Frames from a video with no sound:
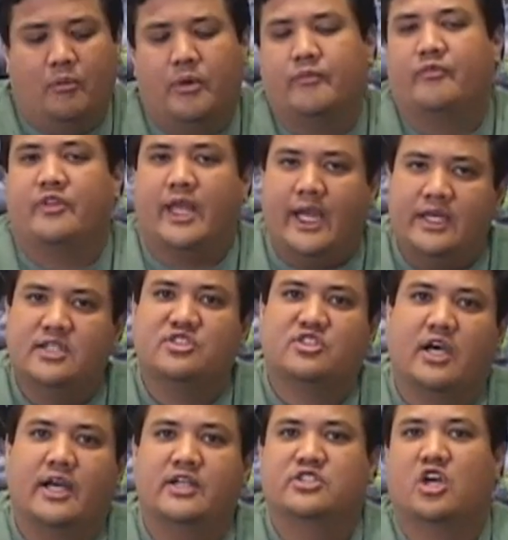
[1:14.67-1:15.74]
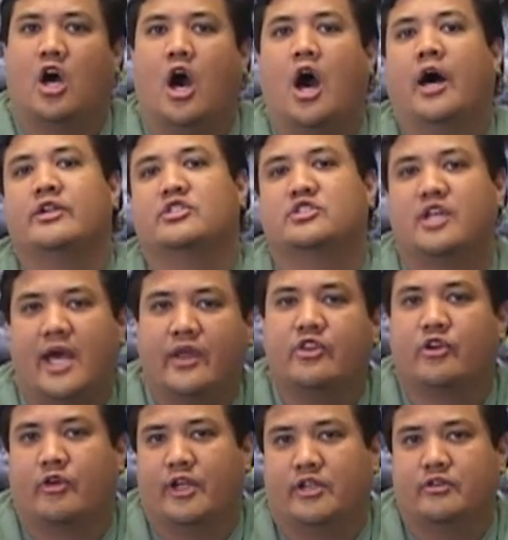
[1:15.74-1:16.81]
Well, they decided to
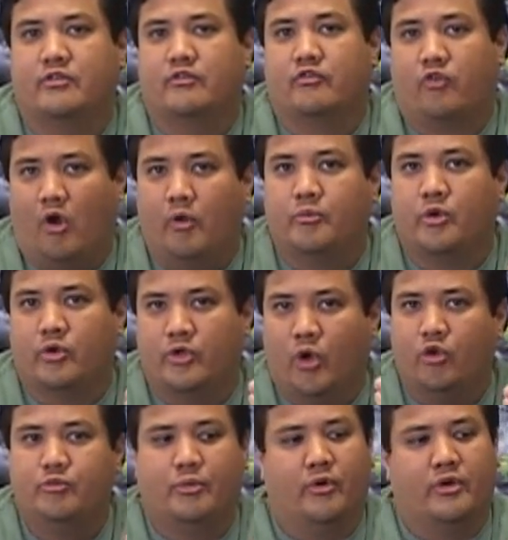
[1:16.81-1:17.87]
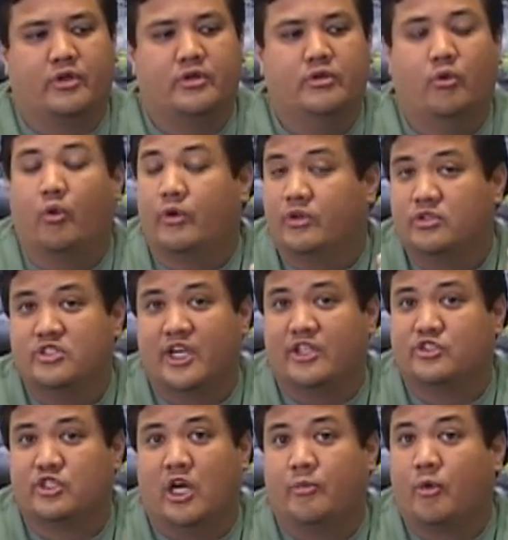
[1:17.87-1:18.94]
untether it from your notebook or your
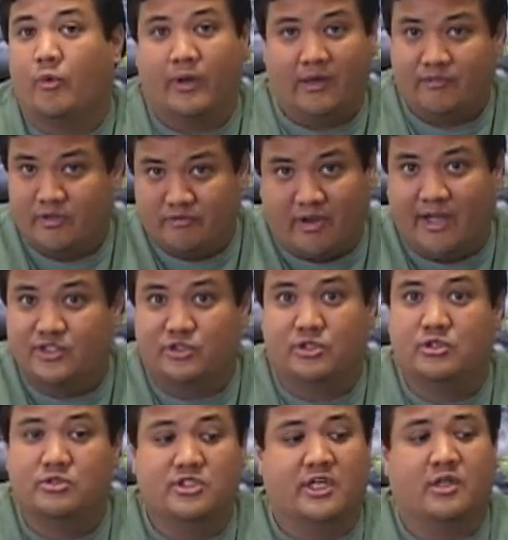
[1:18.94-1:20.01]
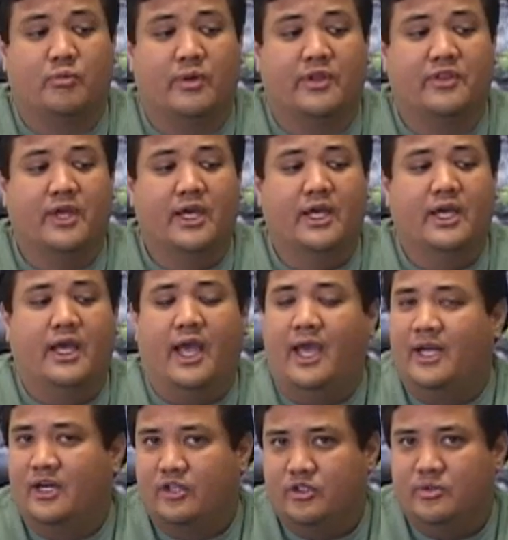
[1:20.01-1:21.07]
desktop or whatever device you're using it with,
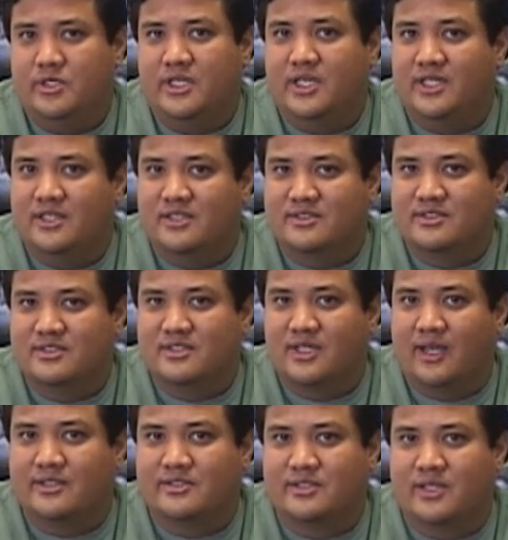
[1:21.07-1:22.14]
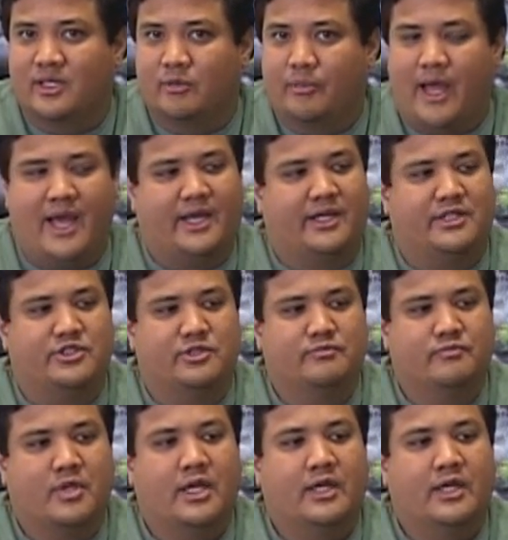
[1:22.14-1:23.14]
and include it in this nice little package.